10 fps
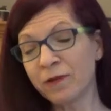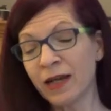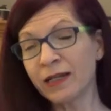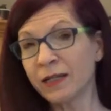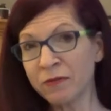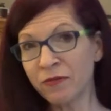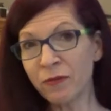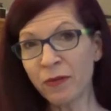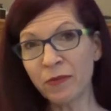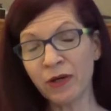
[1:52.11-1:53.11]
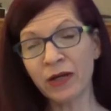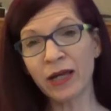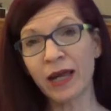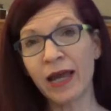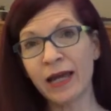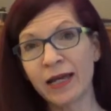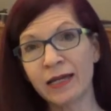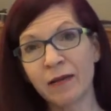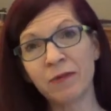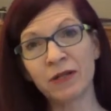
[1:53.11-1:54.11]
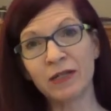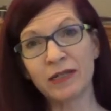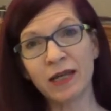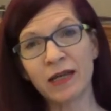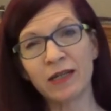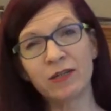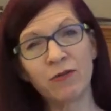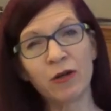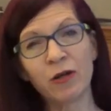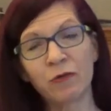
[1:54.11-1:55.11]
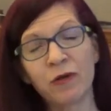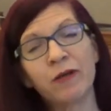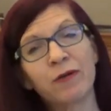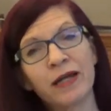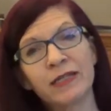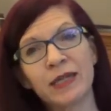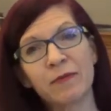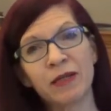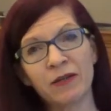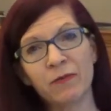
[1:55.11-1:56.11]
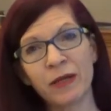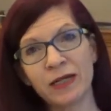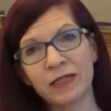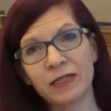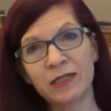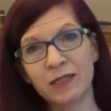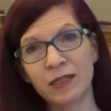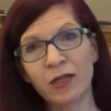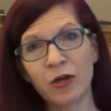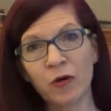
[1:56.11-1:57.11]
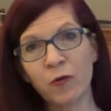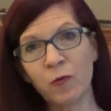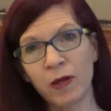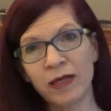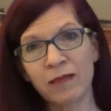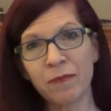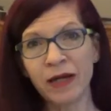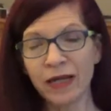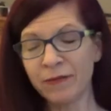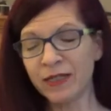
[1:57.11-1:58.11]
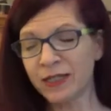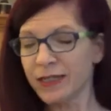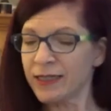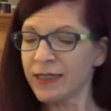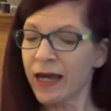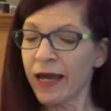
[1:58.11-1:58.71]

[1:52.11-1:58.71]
had clipped from a book, and I'm going to just kind of rearrange them a little bit just to go with my images.